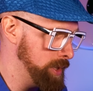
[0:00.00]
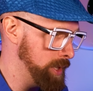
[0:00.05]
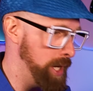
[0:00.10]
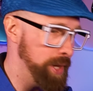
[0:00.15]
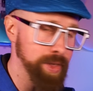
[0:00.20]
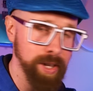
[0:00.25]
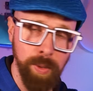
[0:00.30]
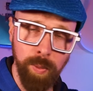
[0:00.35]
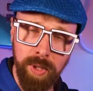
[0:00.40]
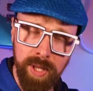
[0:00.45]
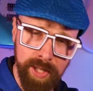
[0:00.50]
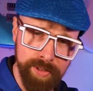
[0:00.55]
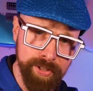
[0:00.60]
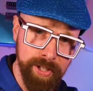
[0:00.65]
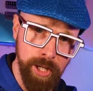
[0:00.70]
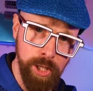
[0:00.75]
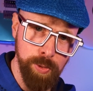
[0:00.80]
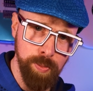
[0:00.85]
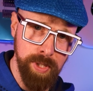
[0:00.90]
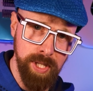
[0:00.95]
I think what that
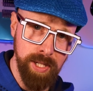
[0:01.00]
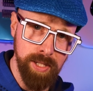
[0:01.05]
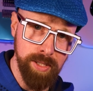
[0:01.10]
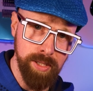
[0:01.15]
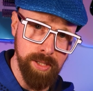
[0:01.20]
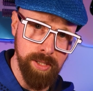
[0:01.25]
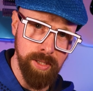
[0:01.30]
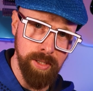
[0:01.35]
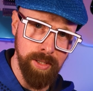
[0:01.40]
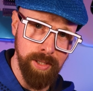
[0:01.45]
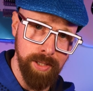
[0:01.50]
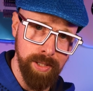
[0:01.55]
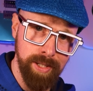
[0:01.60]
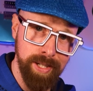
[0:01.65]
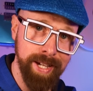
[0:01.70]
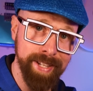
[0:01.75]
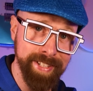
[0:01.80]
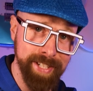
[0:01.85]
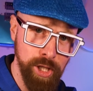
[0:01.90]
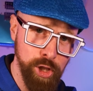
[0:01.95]
tells me is
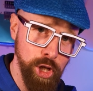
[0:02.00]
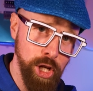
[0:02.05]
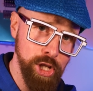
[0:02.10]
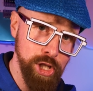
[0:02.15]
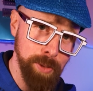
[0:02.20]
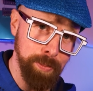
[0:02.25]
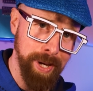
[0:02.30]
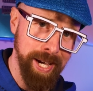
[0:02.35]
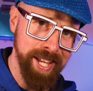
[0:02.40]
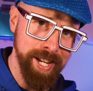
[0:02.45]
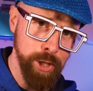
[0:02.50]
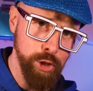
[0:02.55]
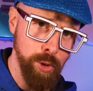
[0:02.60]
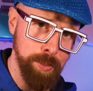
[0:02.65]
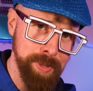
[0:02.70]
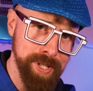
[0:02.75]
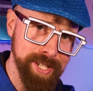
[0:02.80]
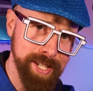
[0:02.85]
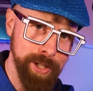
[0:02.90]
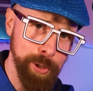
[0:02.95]
I need to change the batteries
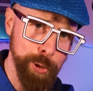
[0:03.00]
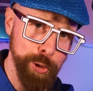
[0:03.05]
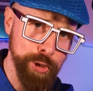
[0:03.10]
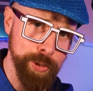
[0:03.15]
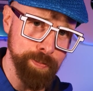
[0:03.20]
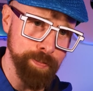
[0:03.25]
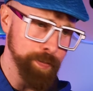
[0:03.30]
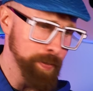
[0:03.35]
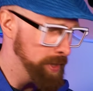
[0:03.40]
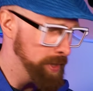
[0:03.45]
on my scales.